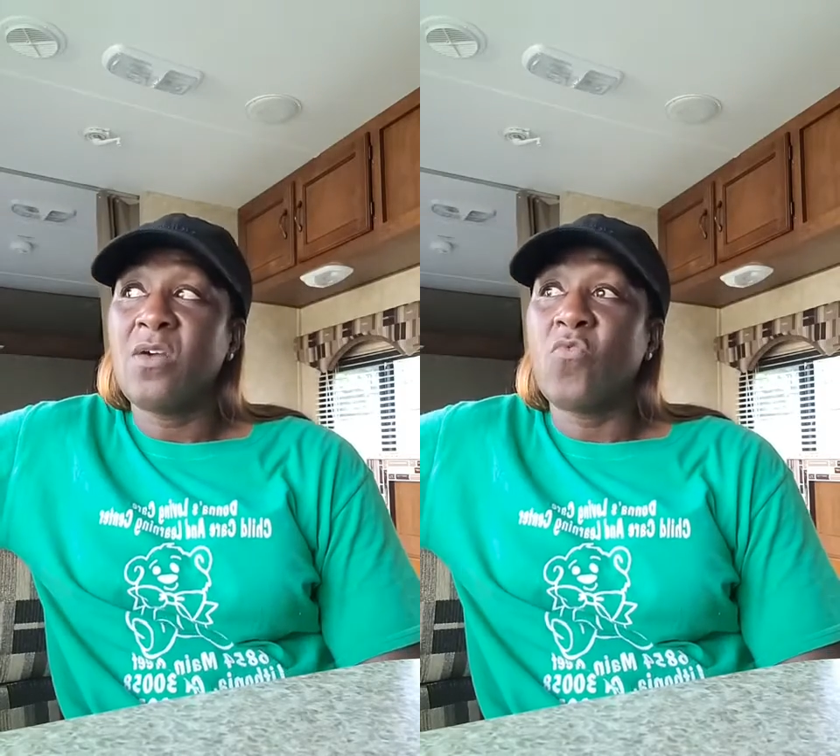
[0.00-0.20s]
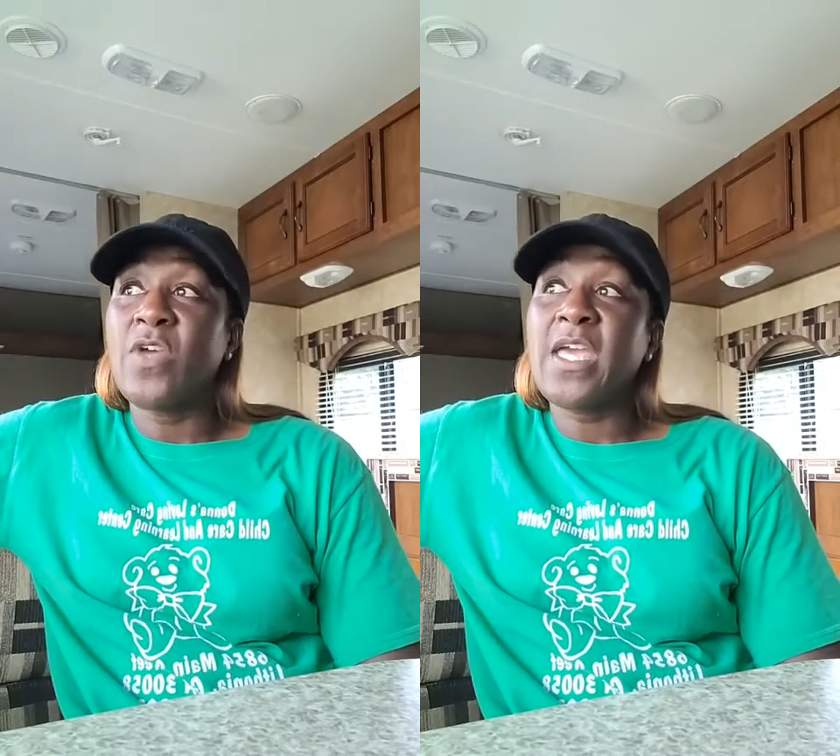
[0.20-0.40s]

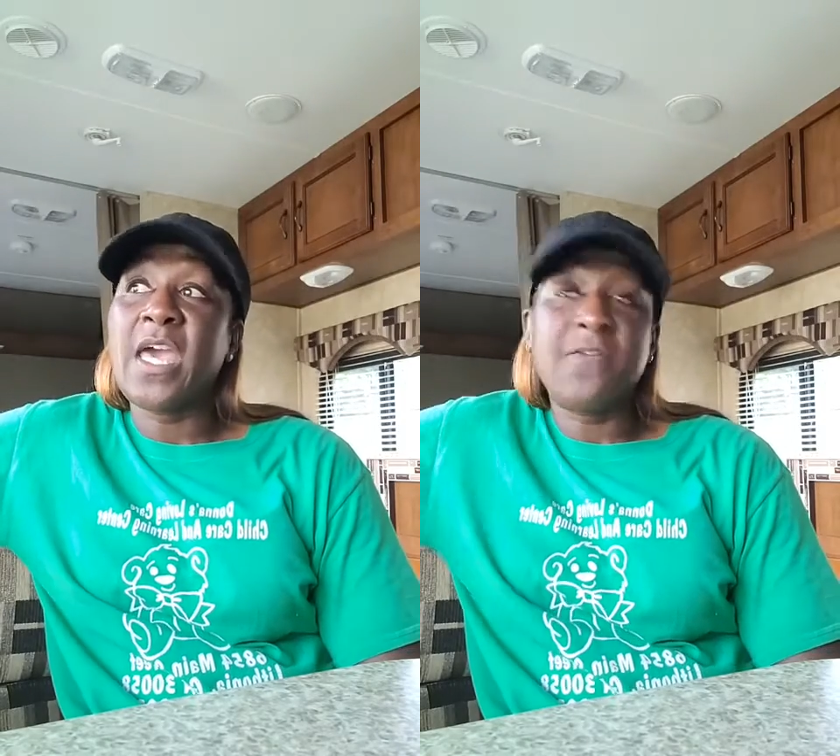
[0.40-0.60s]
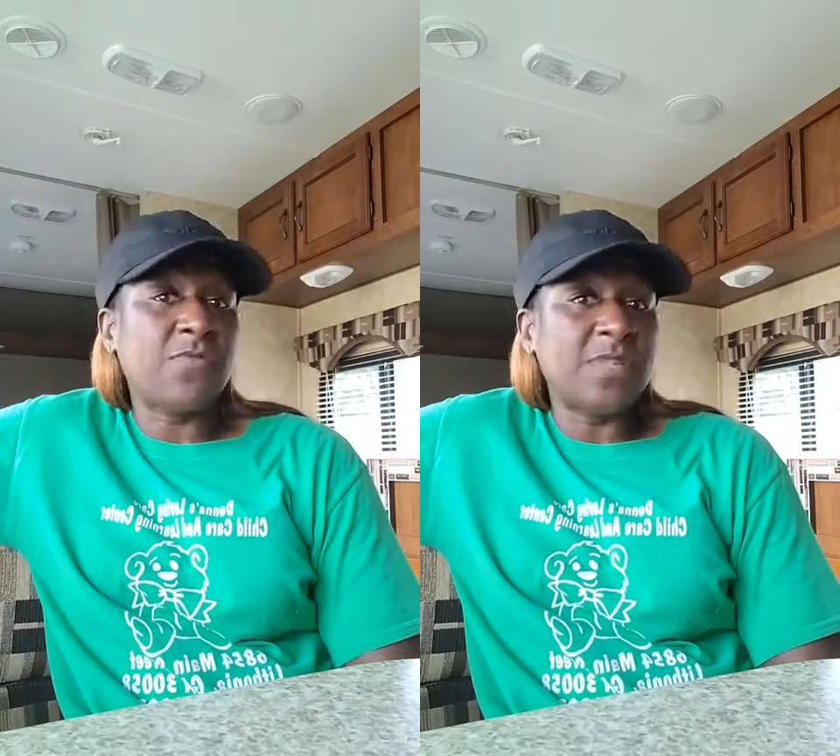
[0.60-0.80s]
we
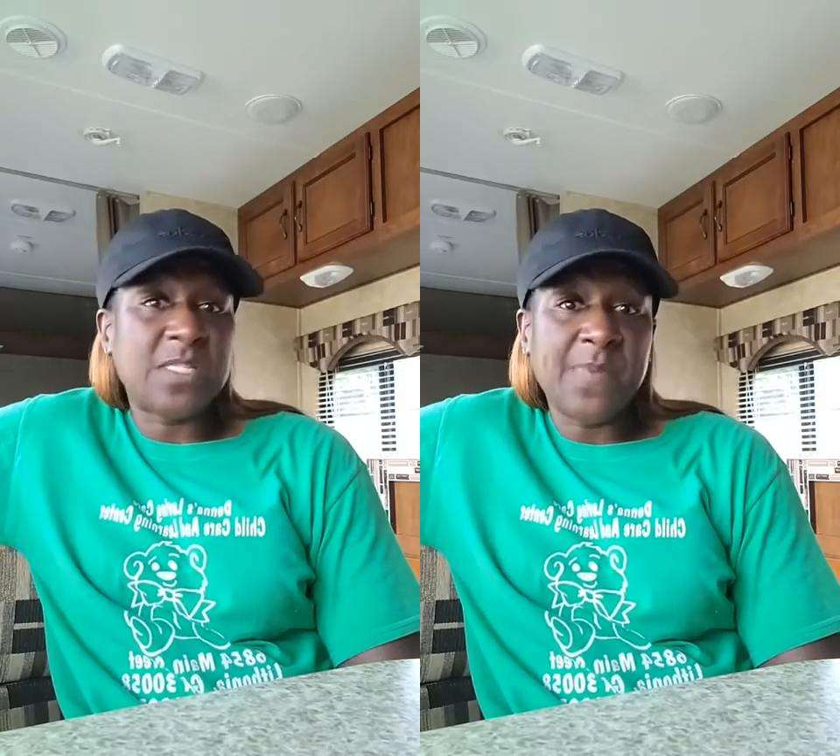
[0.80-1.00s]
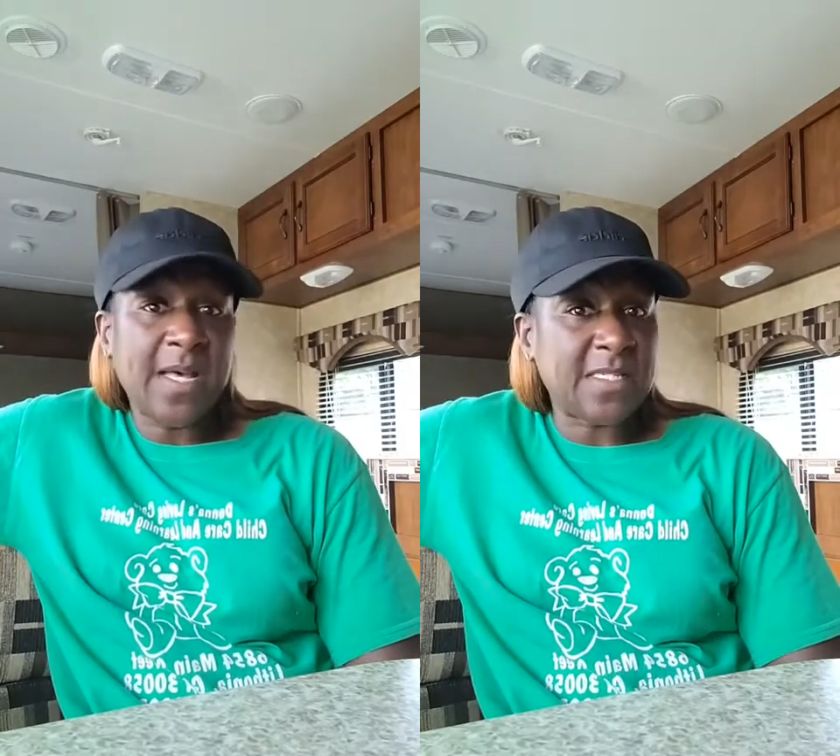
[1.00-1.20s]
have a
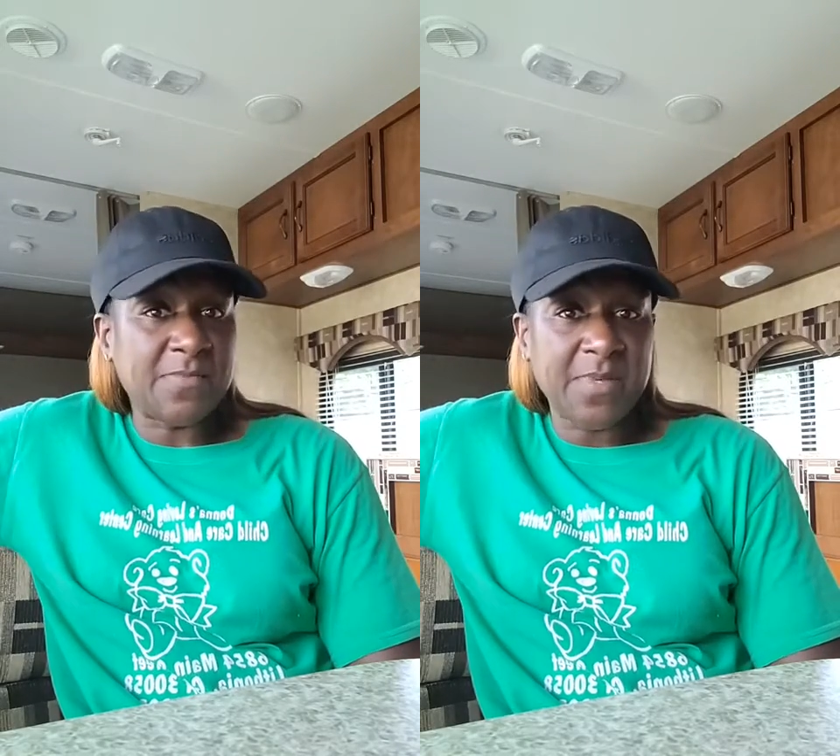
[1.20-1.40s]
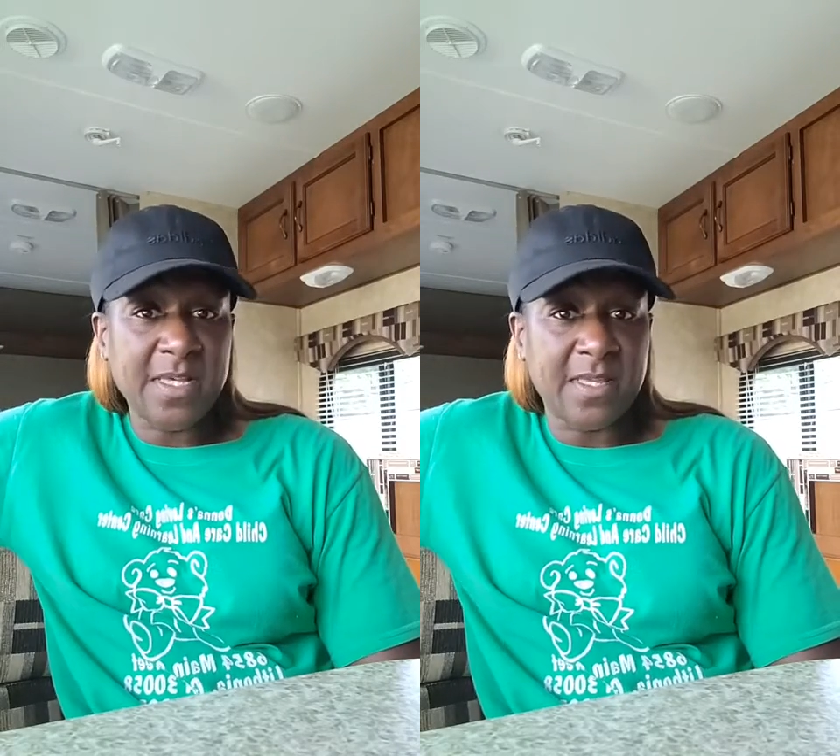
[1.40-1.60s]

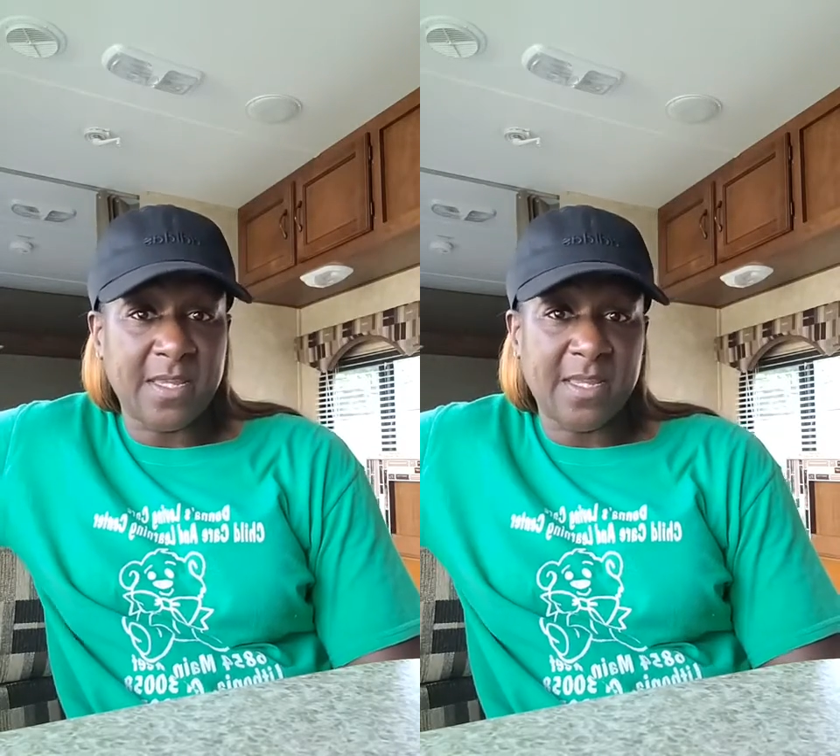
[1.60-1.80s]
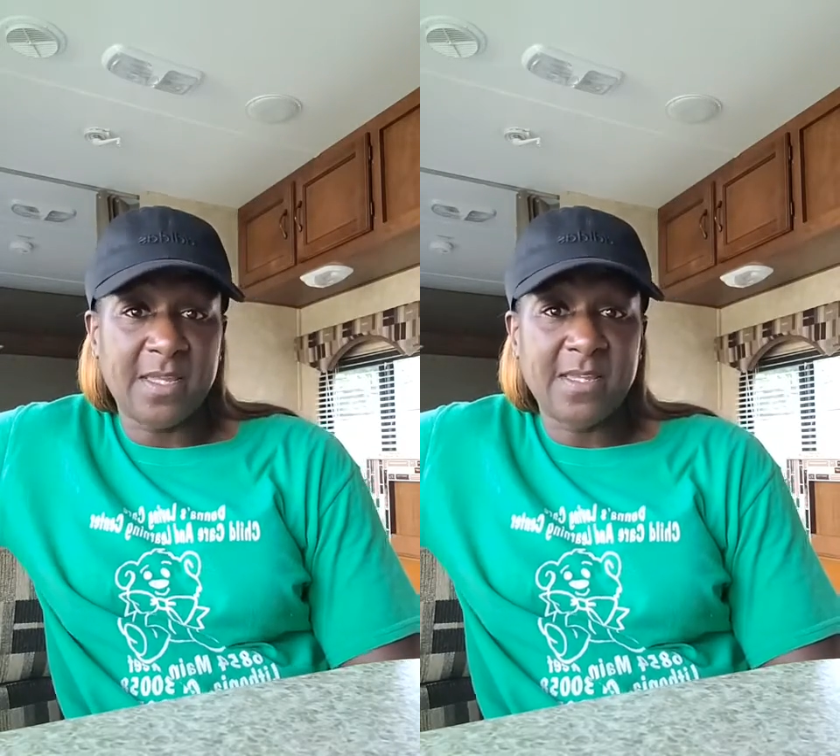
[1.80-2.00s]

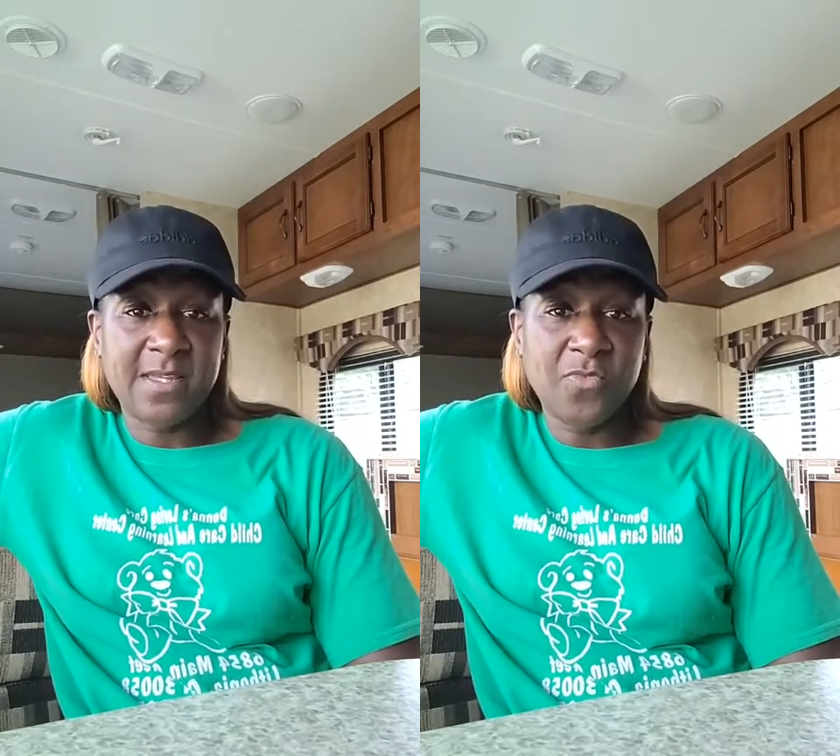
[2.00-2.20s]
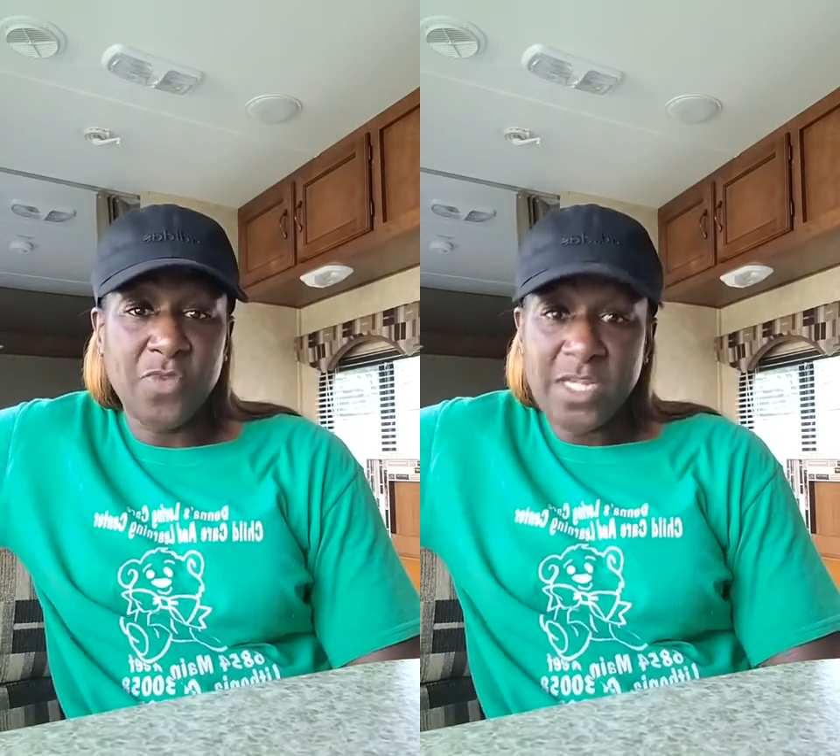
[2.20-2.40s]
responsibility.
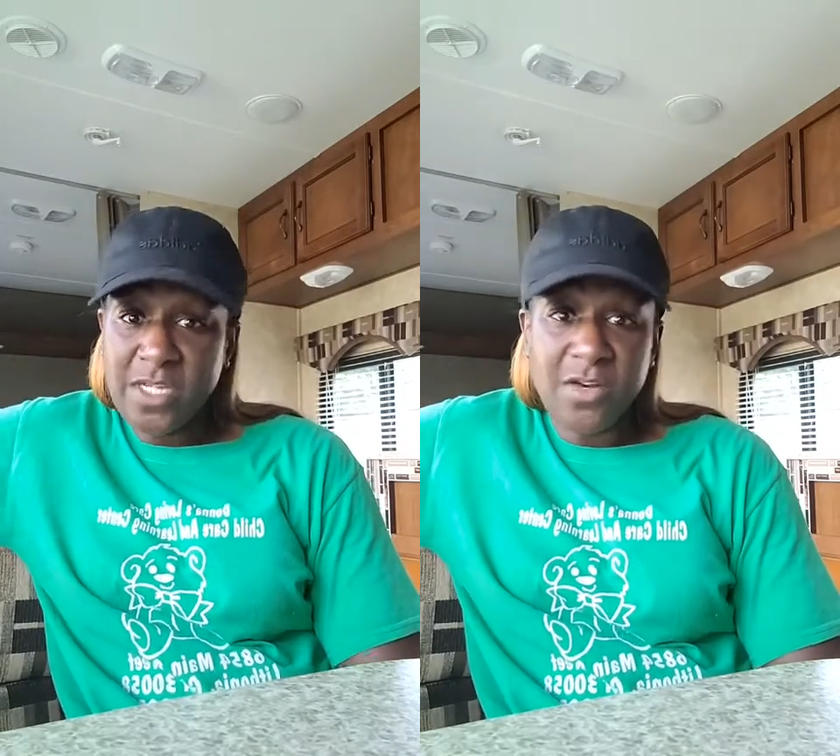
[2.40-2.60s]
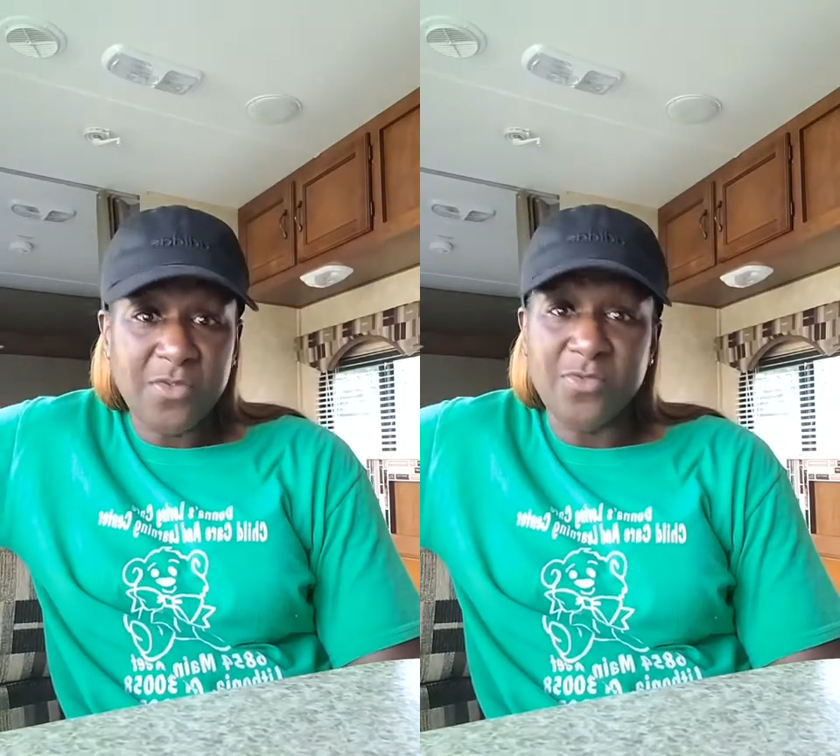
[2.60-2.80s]
We
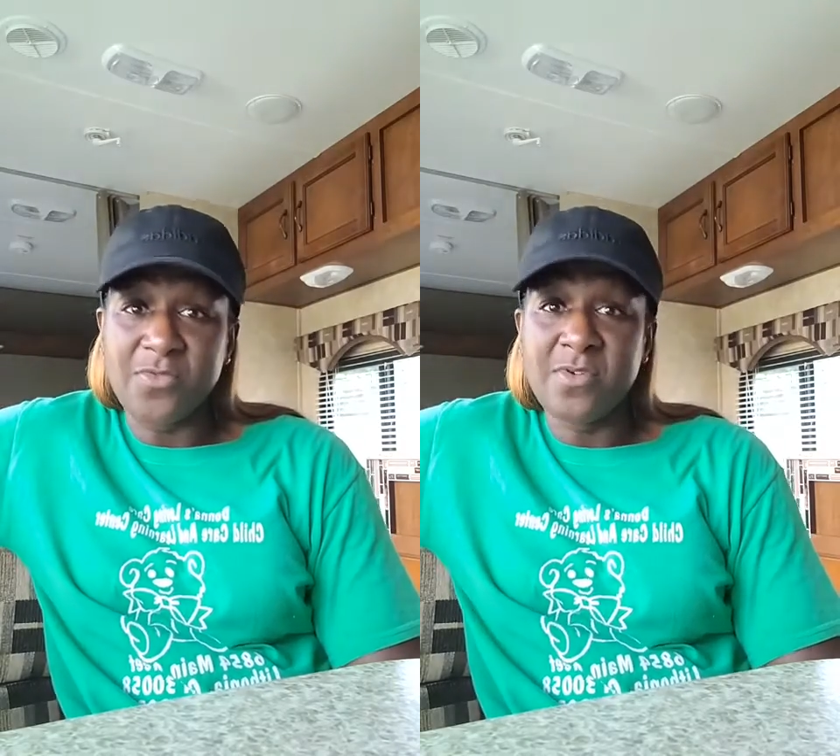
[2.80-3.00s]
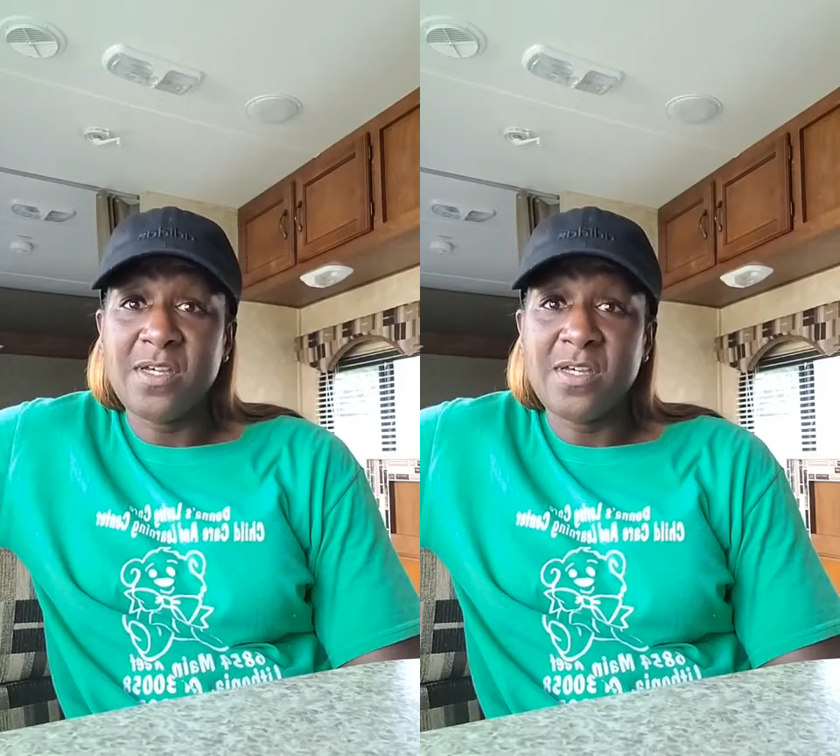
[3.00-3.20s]
do.